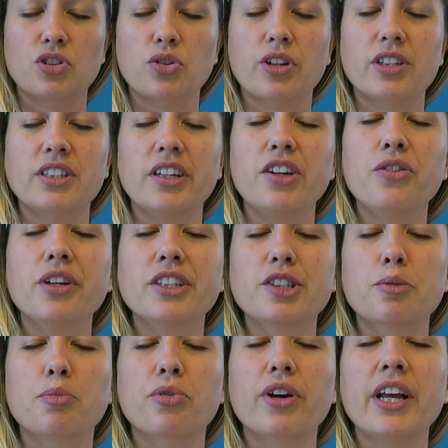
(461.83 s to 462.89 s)
So continuing
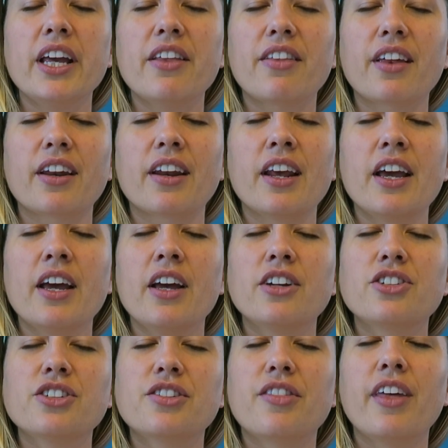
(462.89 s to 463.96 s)
to breathe and
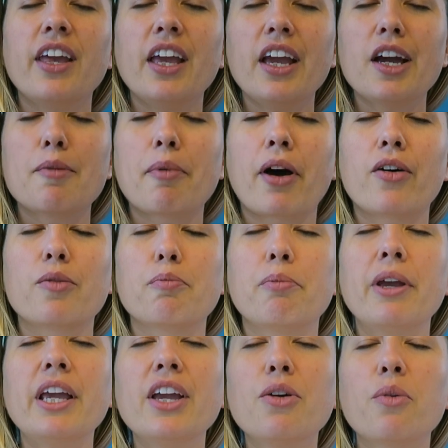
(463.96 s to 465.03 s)
just thinking about
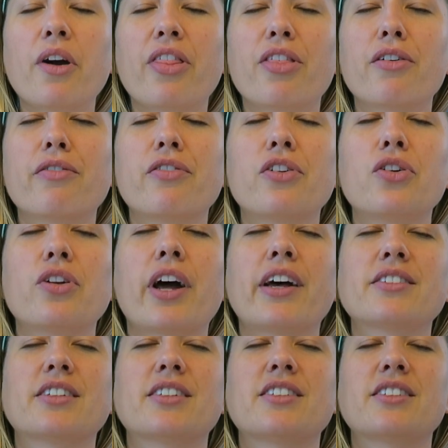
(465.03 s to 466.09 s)
being with the food
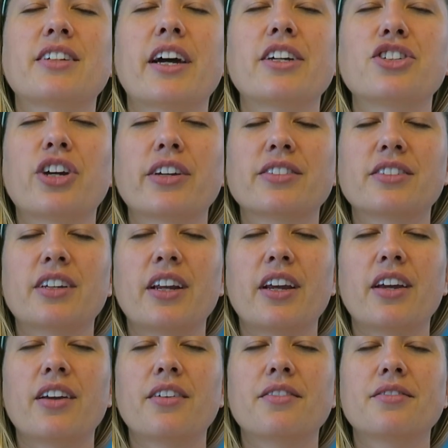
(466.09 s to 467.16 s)
as it's
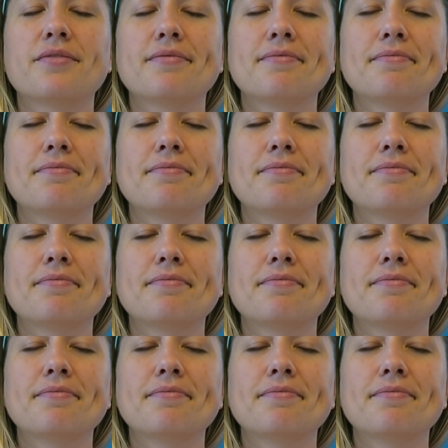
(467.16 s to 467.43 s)
digesting.